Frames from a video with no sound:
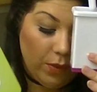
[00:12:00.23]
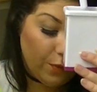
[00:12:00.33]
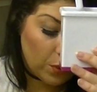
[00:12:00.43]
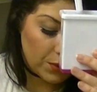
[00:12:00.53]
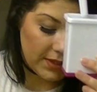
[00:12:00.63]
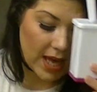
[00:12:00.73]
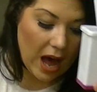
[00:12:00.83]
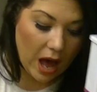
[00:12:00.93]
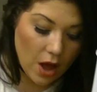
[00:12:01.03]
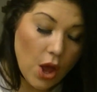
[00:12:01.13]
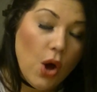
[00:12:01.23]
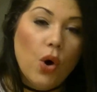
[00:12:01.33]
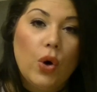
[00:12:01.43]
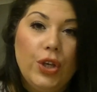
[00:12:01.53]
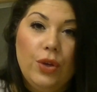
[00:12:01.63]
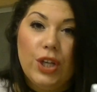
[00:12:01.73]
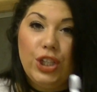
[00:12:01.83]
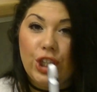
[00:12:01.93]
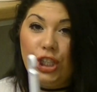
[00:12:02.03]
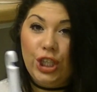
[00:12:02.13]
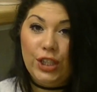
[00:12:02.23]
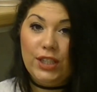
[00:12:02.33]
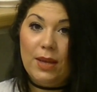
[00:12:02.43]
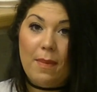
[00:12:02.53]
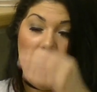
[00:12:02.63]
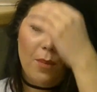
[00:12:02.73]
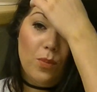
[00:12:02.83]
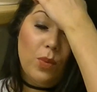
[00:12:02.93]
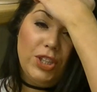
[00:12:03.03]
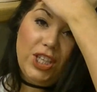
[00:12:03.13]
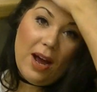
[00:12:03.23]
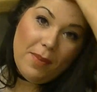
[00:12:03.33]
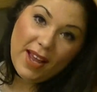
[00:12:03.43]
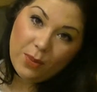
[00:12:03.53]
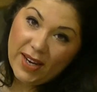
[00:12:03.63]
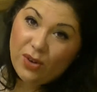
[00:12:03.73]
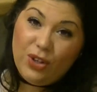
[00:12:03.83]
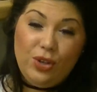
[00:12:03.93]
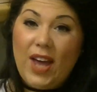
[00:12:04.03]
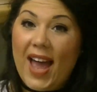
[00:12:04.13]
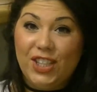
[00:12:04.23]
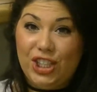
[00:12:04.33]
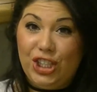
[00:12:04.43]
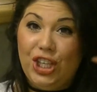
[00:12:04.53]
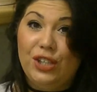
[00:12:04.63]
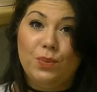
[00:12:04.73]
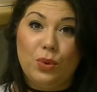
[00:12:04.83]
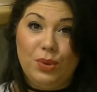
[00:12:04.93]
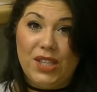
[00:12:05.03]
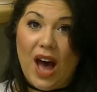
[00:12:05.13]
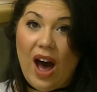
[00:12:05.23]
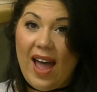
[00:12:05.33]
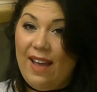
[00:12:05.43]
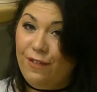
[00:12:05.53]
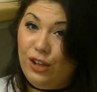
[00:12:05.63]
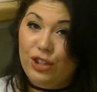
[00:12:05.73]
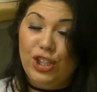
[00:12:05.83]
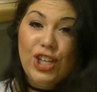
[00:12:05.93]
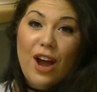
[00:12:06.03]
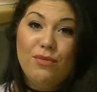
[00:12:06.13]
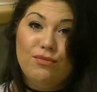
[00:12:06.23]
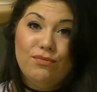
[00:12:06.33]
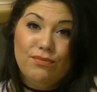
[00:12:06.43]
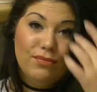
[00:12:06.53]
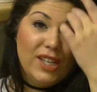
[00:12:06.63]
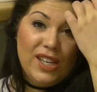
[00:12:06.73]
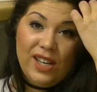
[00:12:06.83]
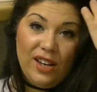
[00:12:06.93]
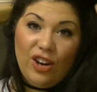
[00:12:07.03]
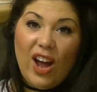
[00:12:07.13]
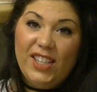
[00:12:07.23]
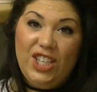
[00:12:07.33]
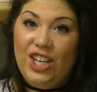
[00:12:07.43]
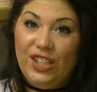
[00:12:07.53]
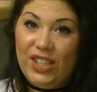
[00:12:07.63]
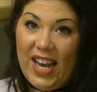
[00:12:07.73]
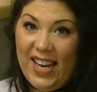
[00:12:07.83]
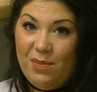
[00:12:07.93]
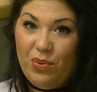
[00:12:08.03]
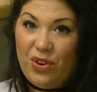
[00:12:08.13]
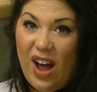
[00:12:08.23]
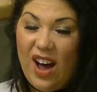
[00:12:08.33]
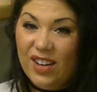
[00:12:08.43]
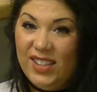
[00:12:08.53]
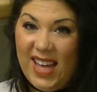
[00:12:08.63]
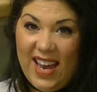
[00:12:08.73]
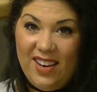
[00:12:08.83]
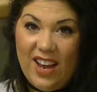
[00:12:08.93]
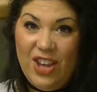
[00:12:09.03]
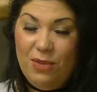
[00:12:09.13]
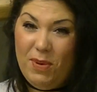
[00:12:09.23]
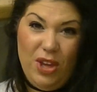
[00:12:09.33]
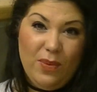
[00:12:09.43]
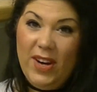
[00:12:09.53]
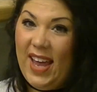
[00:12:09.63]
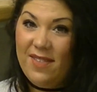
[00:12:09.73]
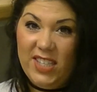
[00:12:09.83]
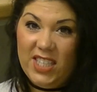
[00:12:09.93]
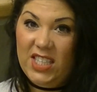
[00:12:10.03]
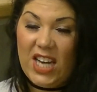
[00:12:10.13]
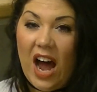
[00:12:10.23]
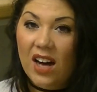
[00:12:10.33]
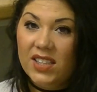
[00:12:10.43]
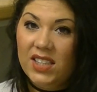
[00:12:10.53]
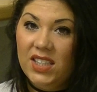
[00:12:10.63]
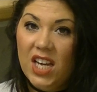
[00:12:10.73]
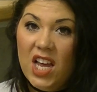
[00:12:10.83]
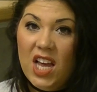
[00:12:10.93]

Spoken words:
with water, or you can just use some washing up liquid, or you can just use water if you just don't like to use cleaning products then, and but you want to get rid of the dust.